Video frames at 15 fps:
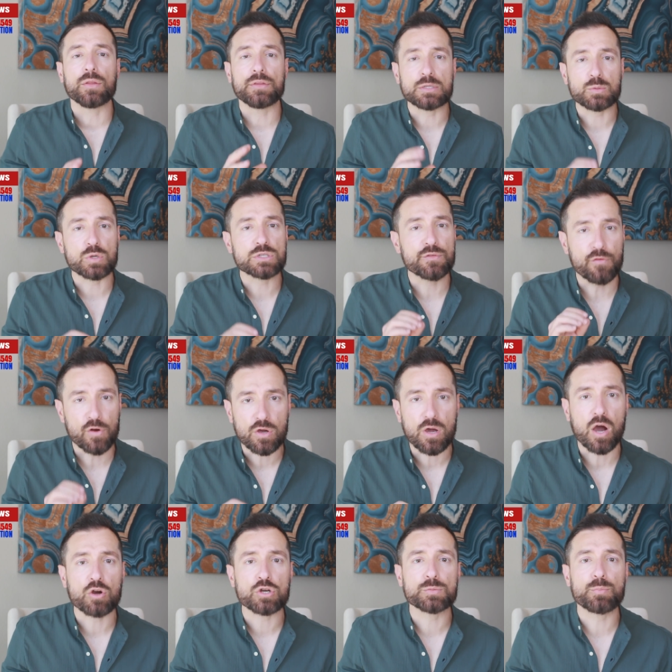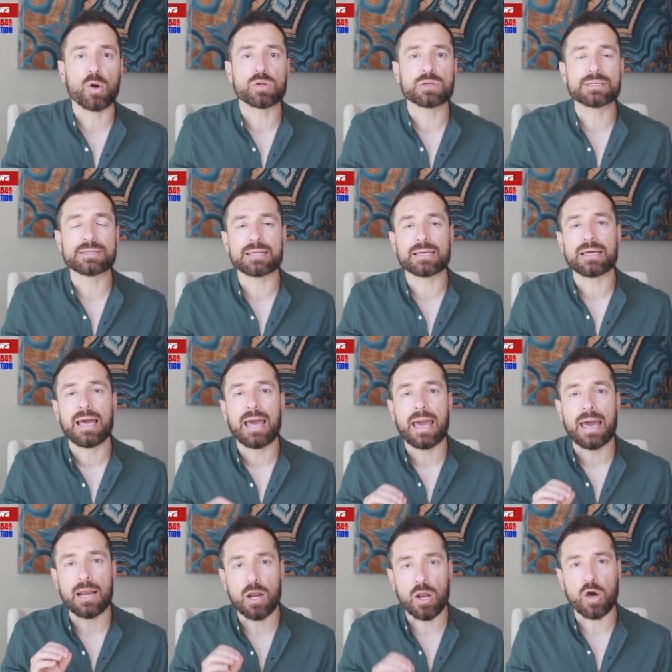This was a very harsh policy,
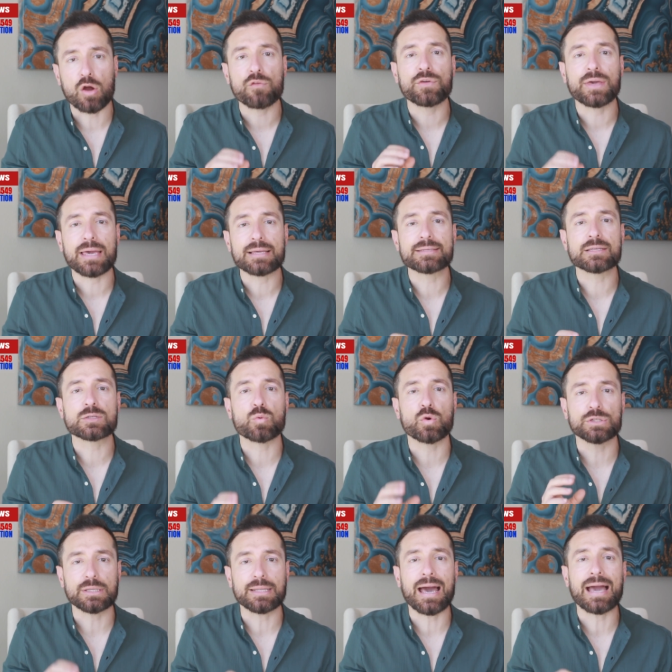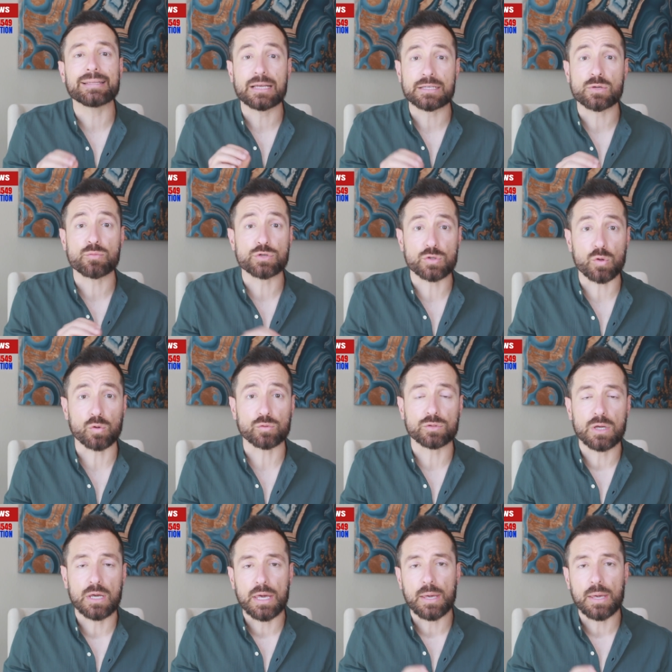and a lot of cases were denied as a result.